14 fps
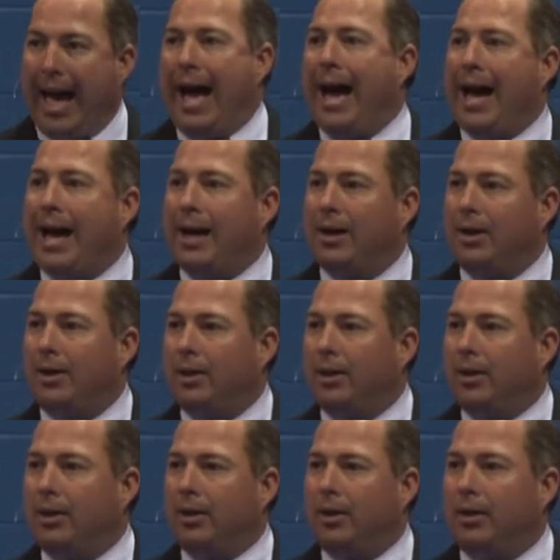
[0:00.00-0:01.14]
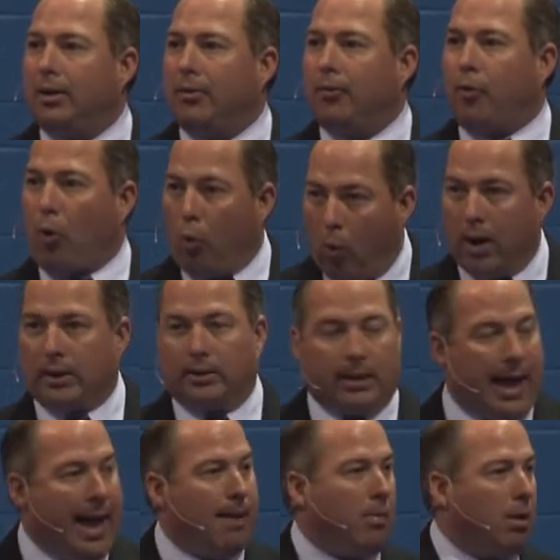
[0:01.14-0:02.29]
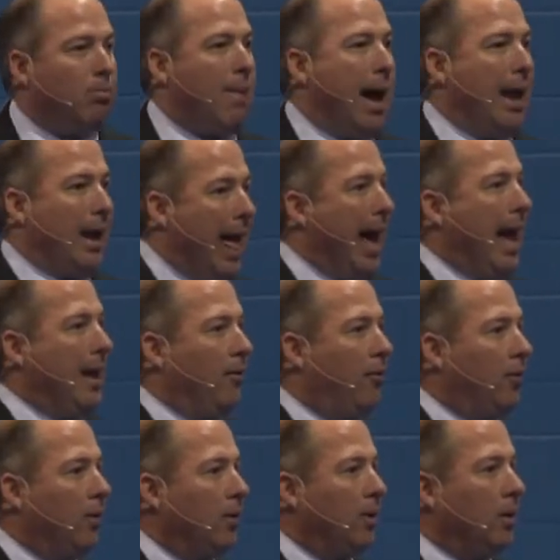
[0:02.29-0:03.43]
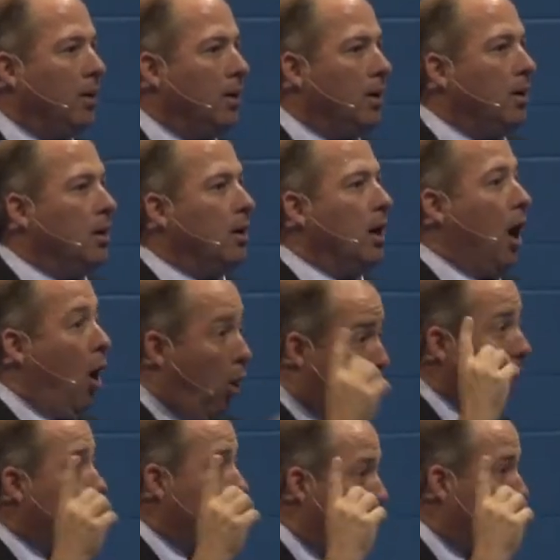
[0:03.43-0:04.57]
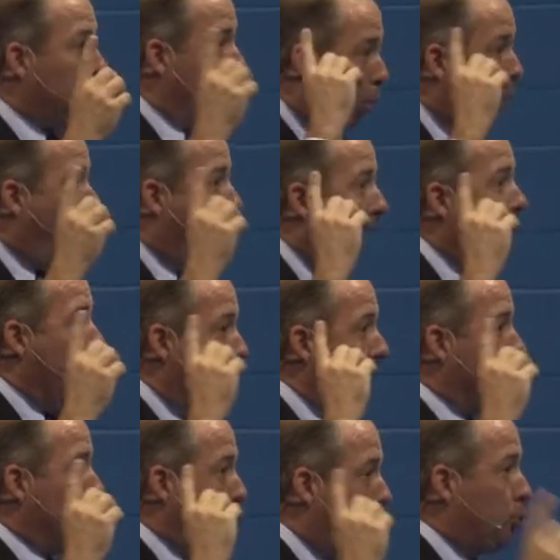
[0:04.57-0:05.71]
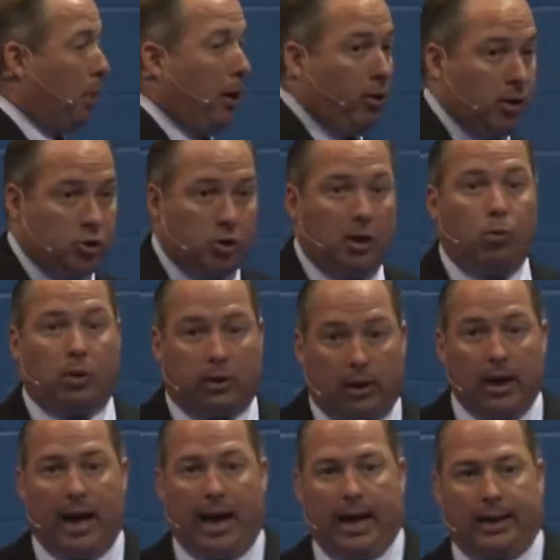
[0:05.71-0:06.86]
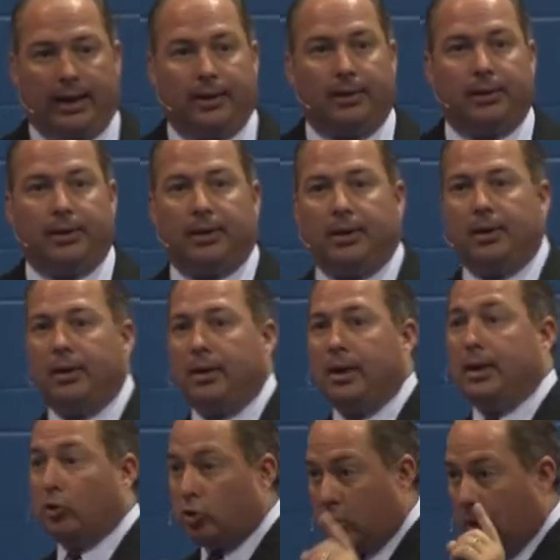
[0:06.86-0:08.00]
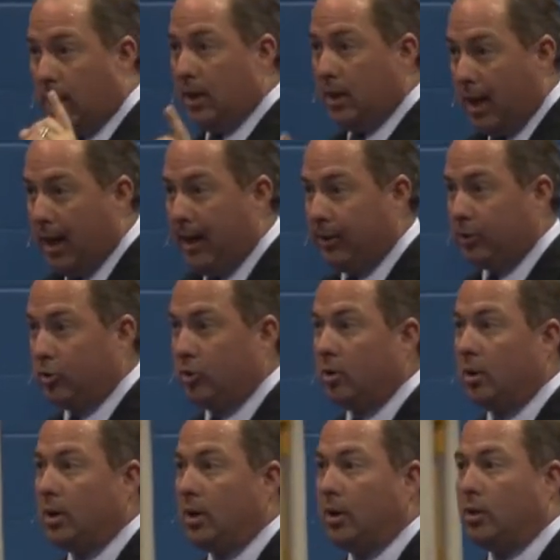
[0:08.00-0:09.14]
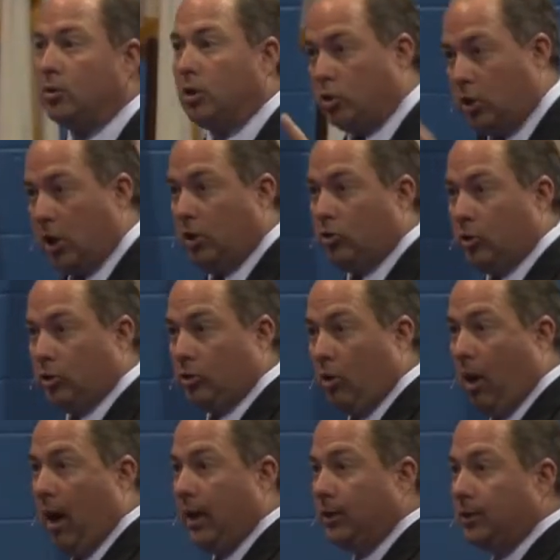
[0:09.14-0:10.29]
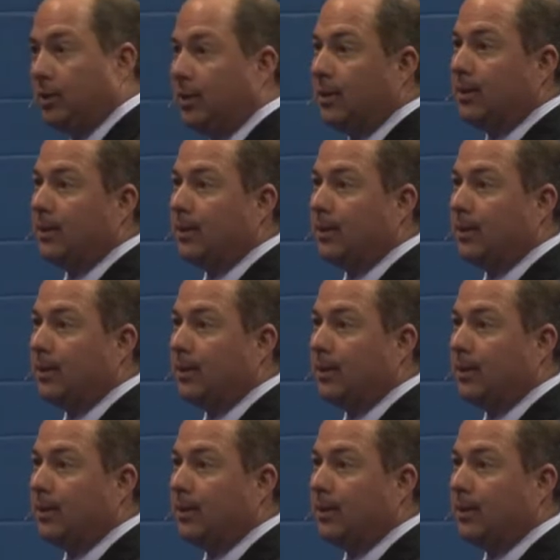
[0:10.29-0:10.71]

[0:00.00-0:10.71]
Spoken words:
I, for one time in my life, own up to where I am spiritually with God and say yes to Jesus Christ?